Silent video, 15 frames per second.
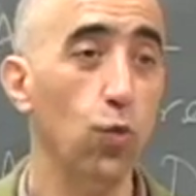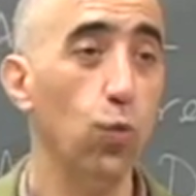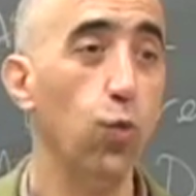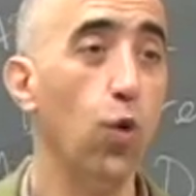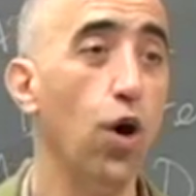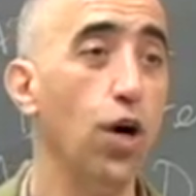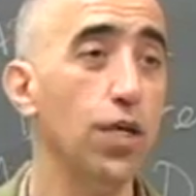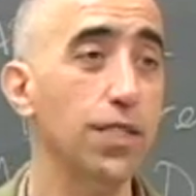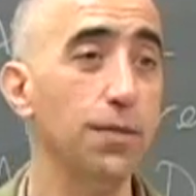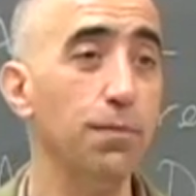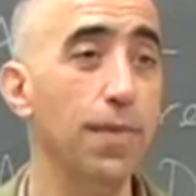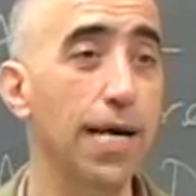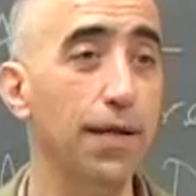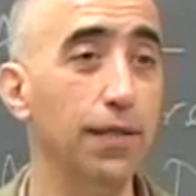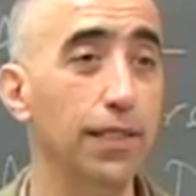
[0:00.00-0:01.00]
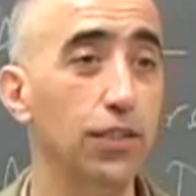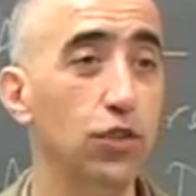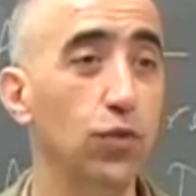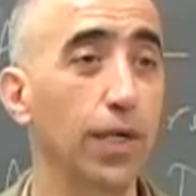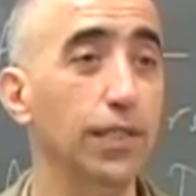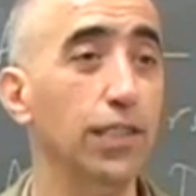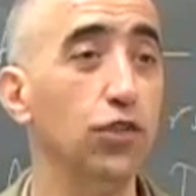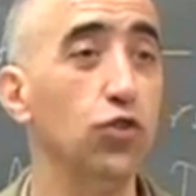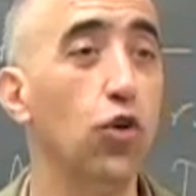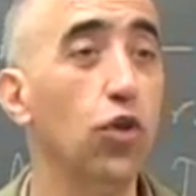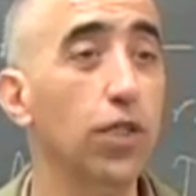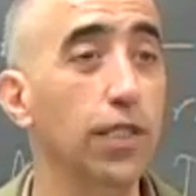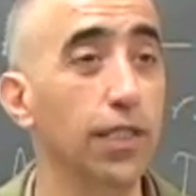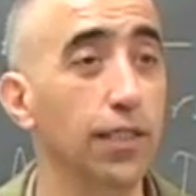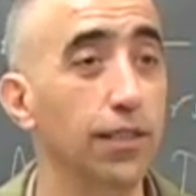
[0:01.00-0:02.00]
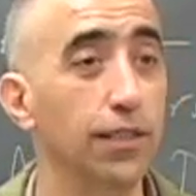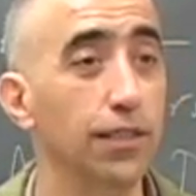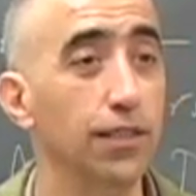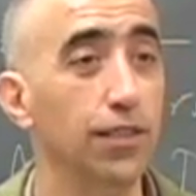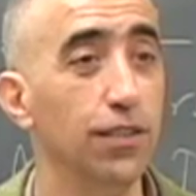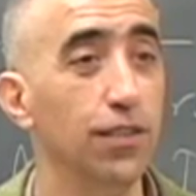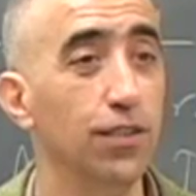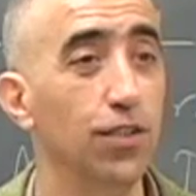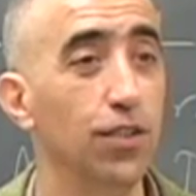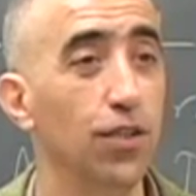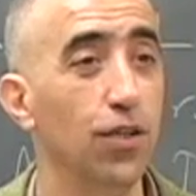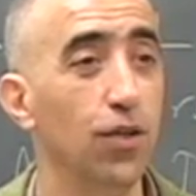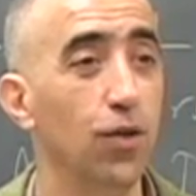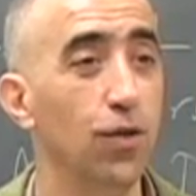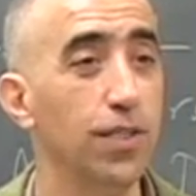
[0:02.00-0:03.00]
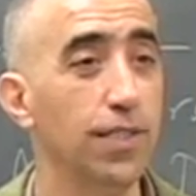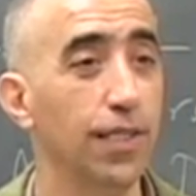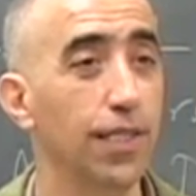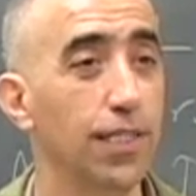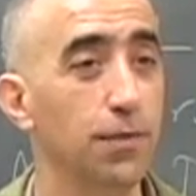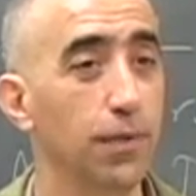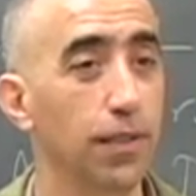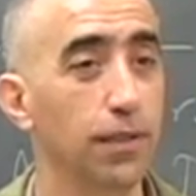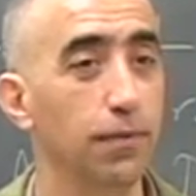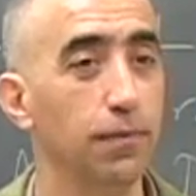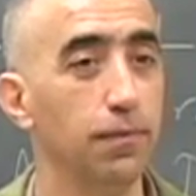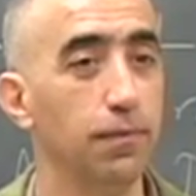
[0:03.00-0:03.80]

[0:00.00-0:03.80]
was married to Andrea Dworkin, who is a lesbian.